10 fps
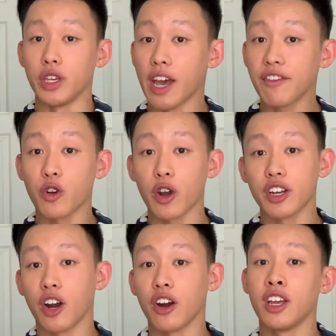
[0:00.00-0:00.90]
you have a credit
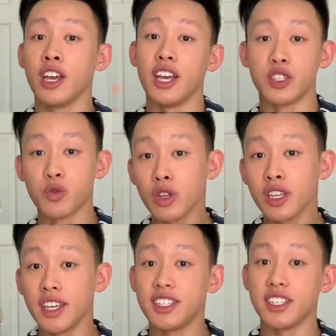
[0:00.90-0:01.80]
card, it's really
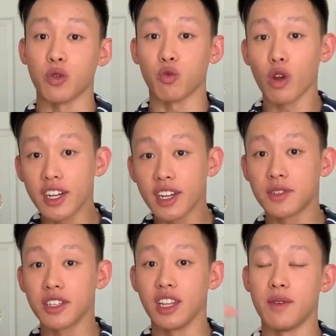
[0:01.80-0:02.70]
easy to run it up
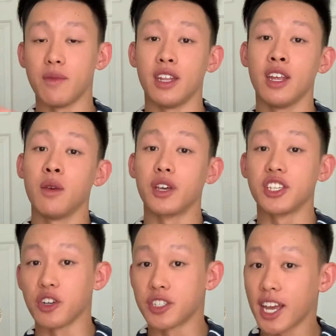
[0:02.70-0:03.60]
to the limit
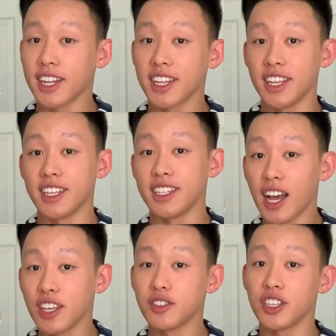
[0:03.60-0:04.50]
because you're technically
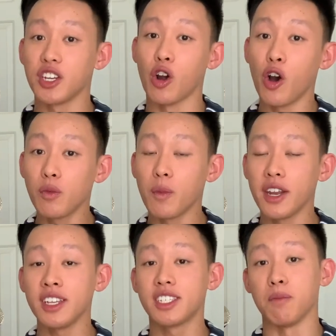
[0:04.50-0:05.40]
not using your own
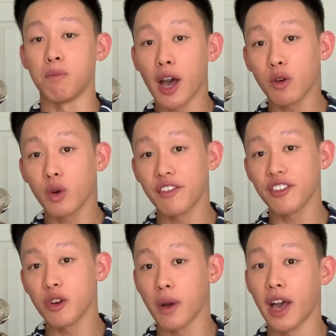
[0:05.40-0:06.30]
money to buy whatever
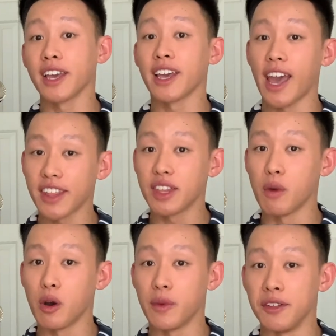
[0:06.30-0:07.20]
you're buying at the
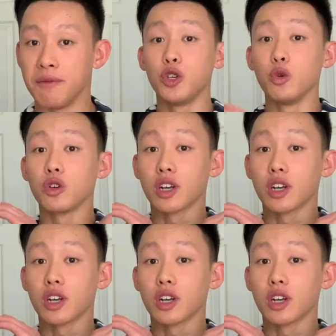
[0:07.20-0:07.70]
moment. You will